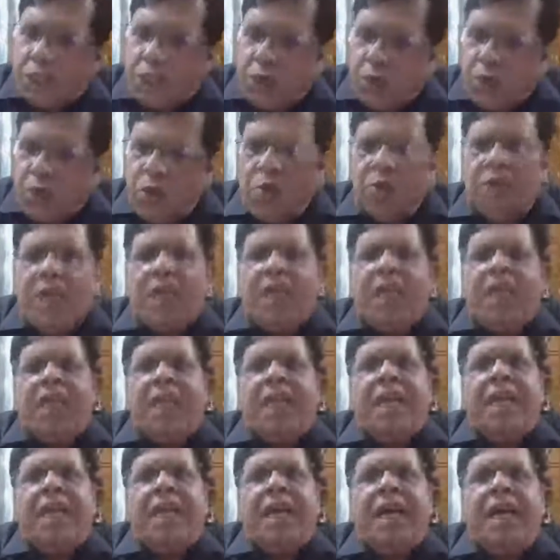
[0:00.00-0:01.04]
So
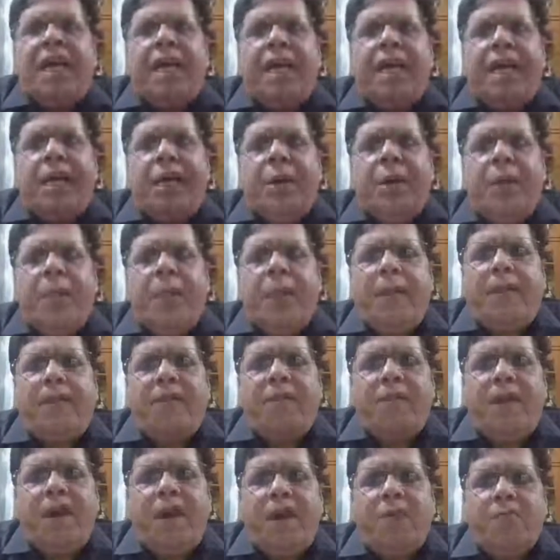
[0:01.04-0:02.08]
uh,
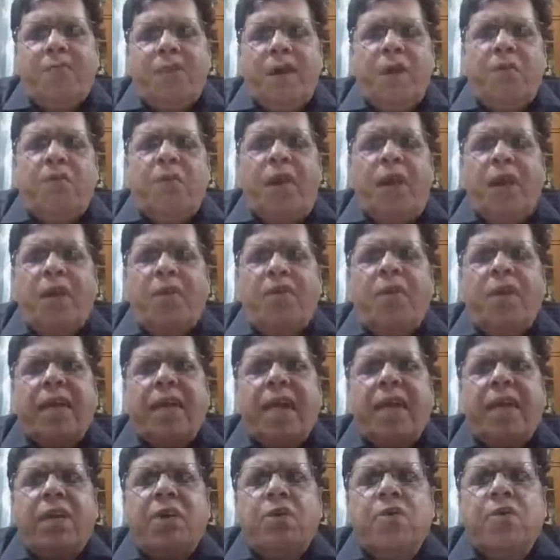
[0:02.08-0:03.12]
now I would
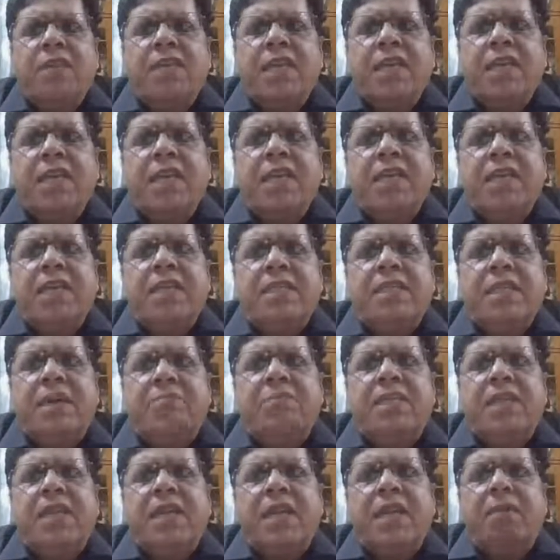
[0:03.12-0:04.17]
like to say
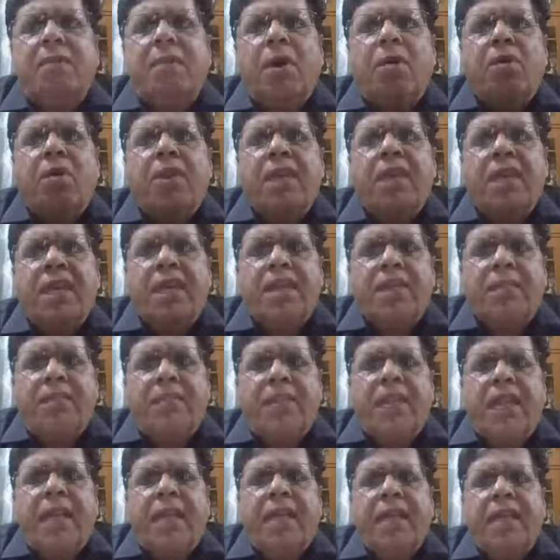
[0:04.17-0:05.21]
something about the
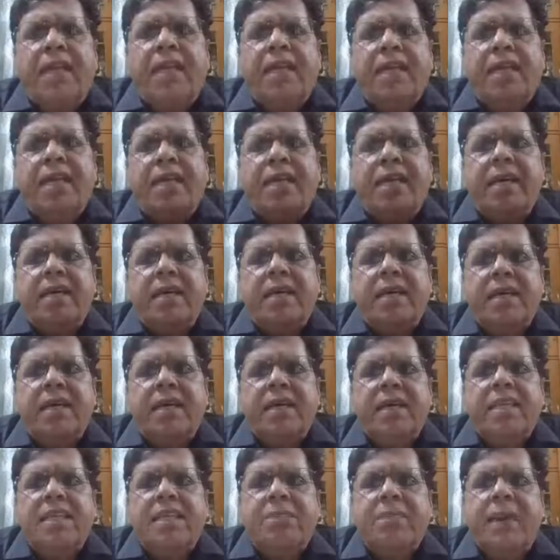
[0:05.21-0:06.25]

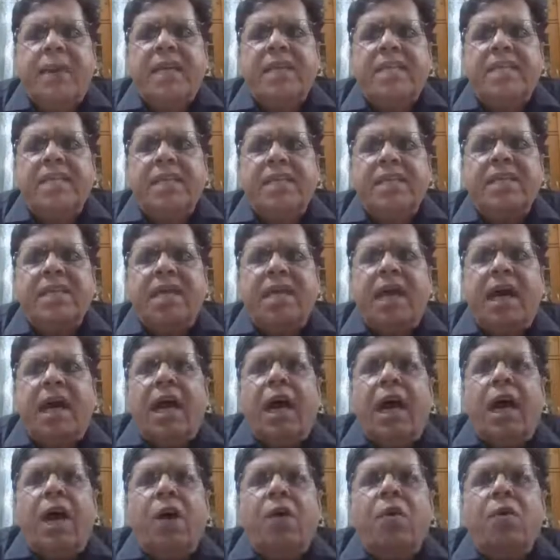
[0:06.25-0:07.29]
Indian spices.
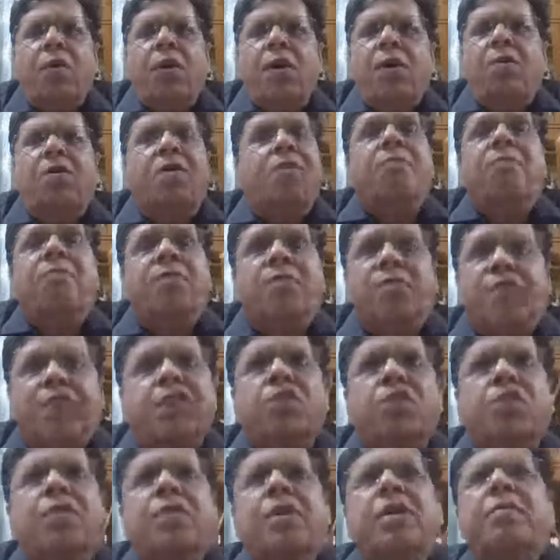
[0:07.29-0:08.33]
How,
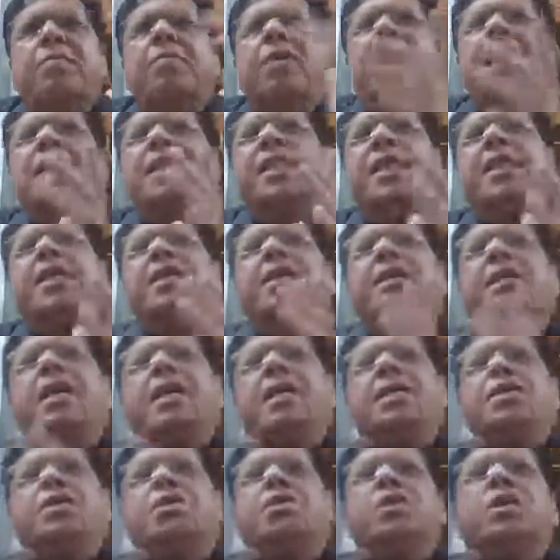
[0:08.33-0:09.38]
first of all, I think
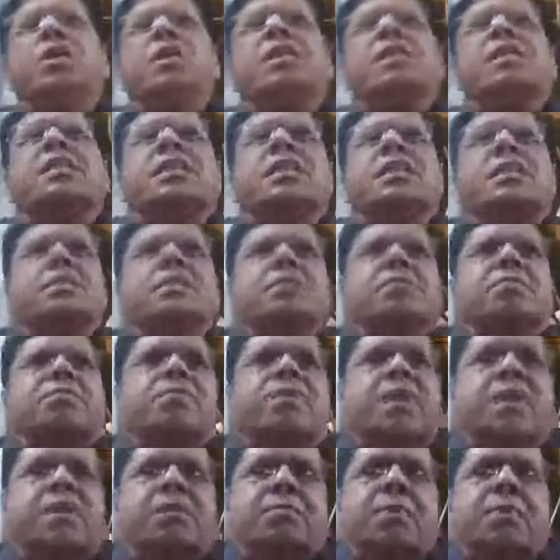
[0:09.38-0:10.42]
I should discuss
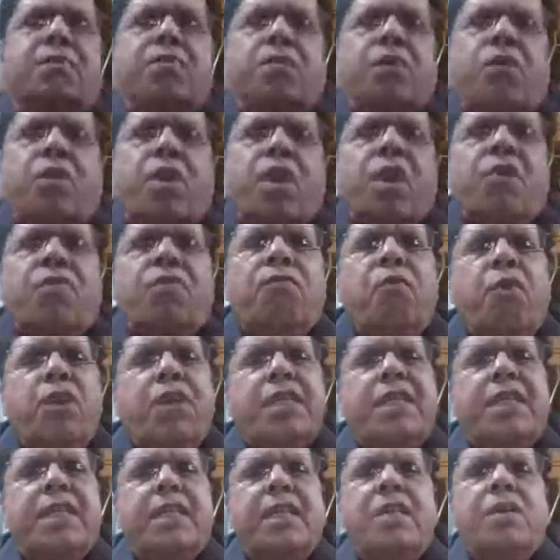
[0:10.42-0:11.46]
first before what
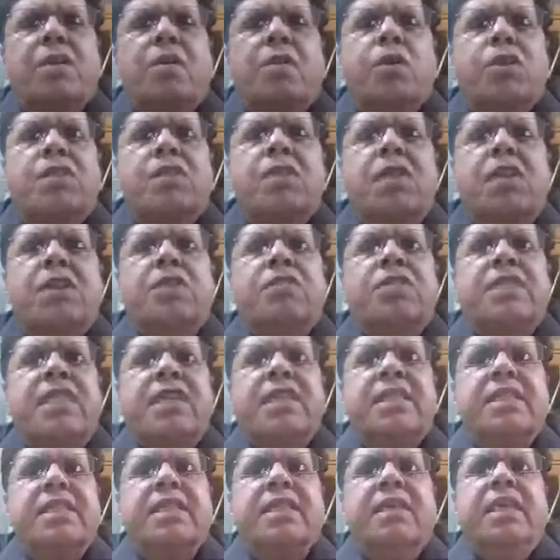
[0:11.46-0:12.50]
is oxidative
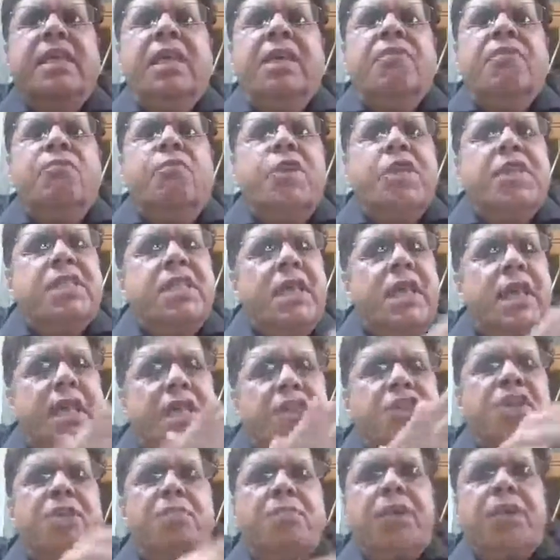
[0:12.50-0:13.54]
stress and what is the
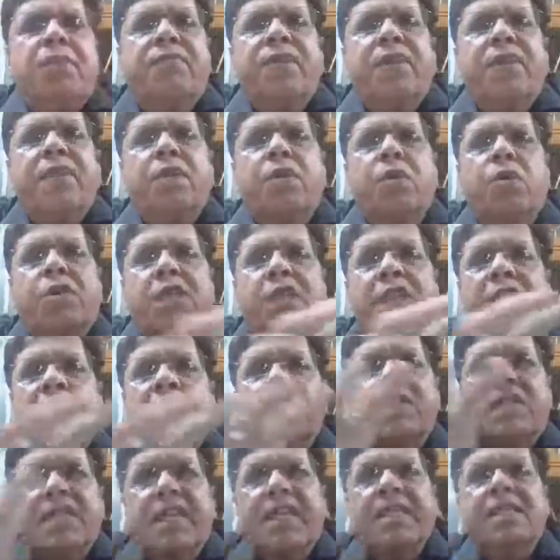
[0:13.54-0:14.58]
relation between the
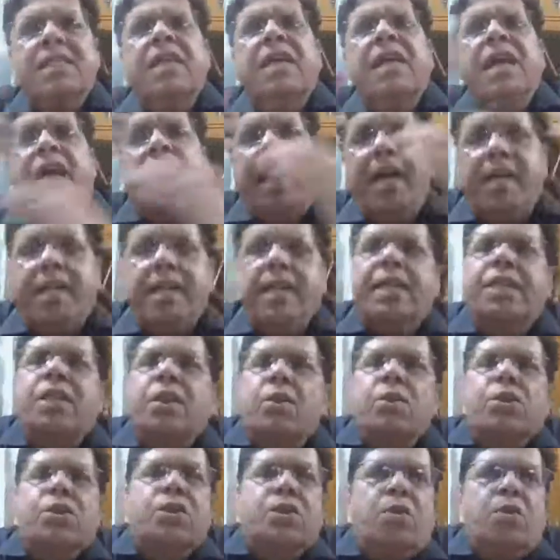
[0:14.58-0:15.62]
oxidative stress and the
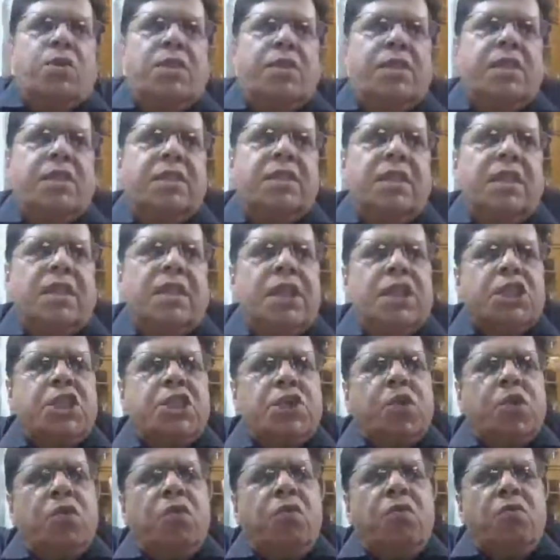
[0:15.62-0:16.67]
atherosclerosis.
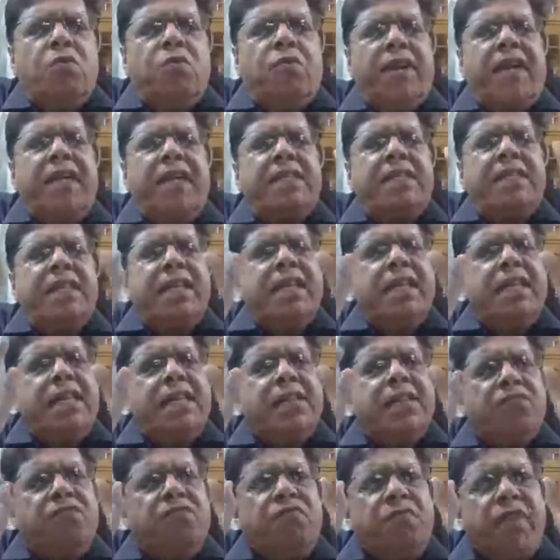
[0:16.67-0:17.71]
So, friends, it
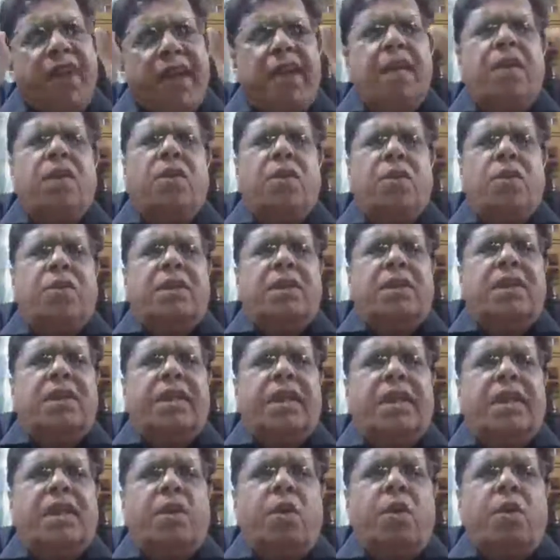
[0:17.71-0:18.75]
is well known
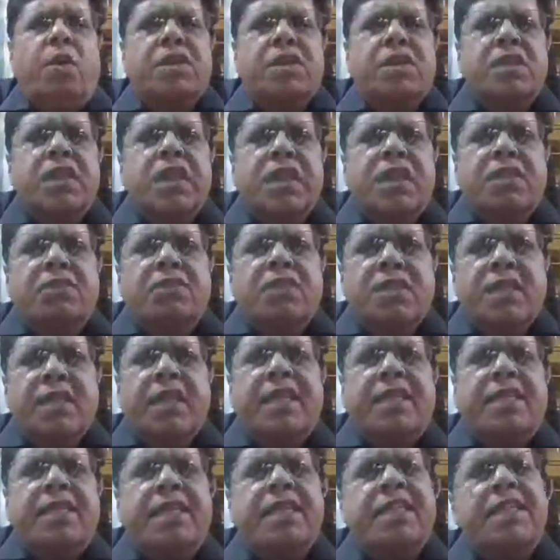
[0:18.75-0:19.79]
that oxidative
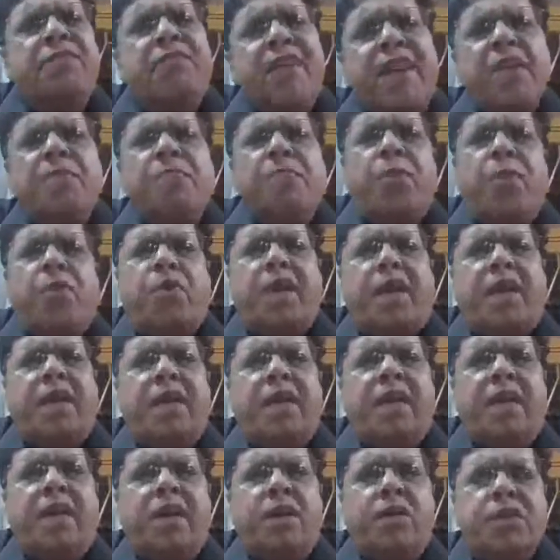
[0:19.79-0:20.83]
stress, it's a very
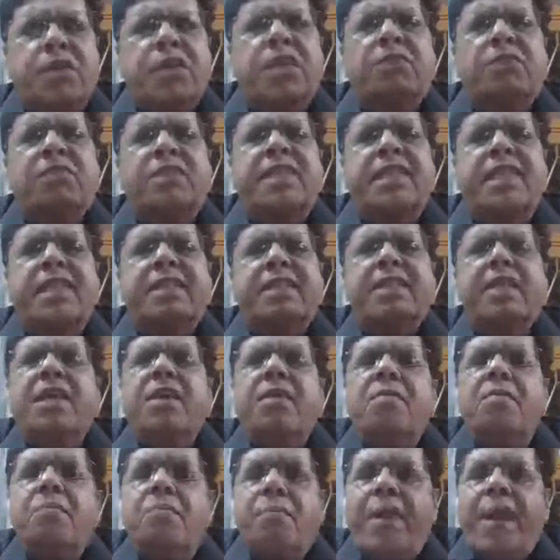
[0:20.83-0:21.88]
important, oxidative stress
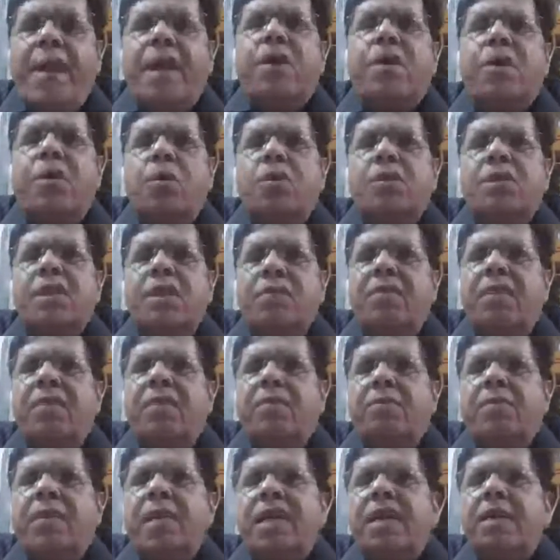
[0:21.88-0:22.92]
may cause
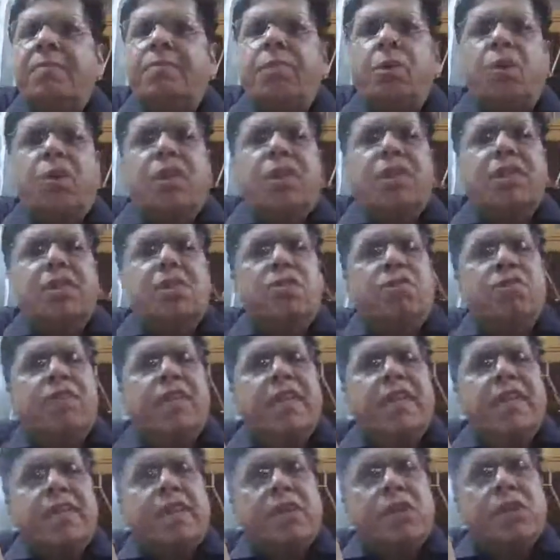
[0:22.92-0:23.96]
development and progression of
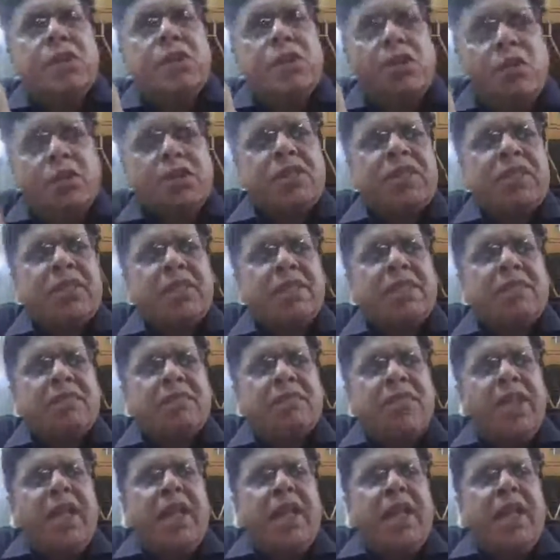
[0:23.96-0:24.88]
the atherosclerosis,